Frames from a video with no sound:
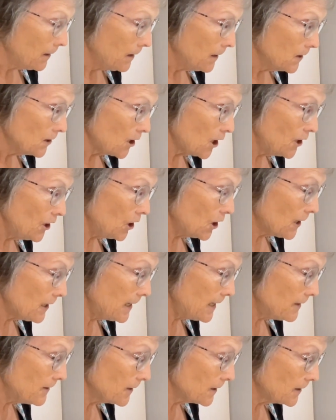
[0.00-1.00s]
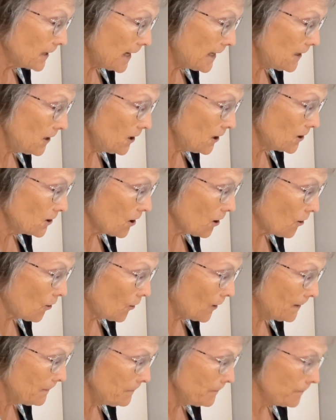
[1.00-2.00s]
So you can either set your
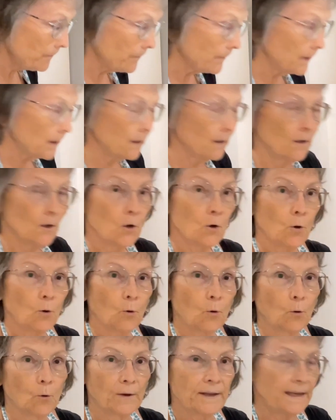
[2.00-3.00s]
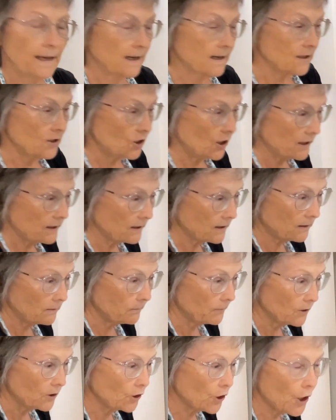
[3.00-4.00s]
time or you can just
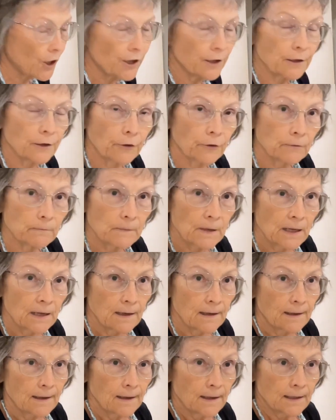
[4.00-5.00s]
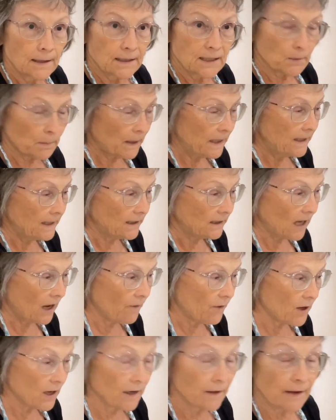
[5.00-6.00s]
turn it to speed
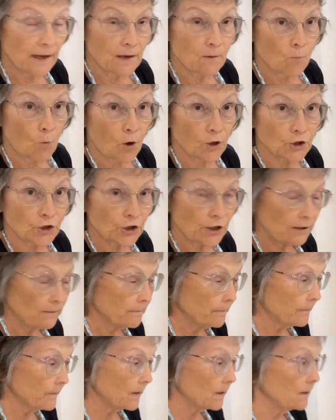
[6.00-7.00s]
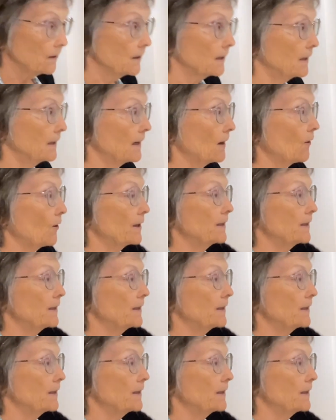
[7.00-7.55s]
7 and then watch it. Now, I